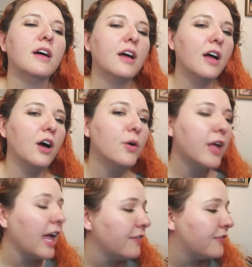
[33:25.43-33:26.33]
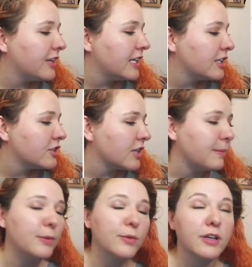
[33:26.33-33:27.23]
Okay, finish. I
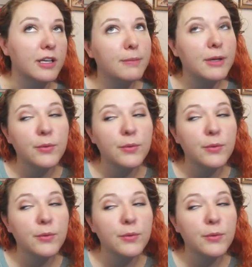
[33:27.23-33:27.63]
mean, we're gonna be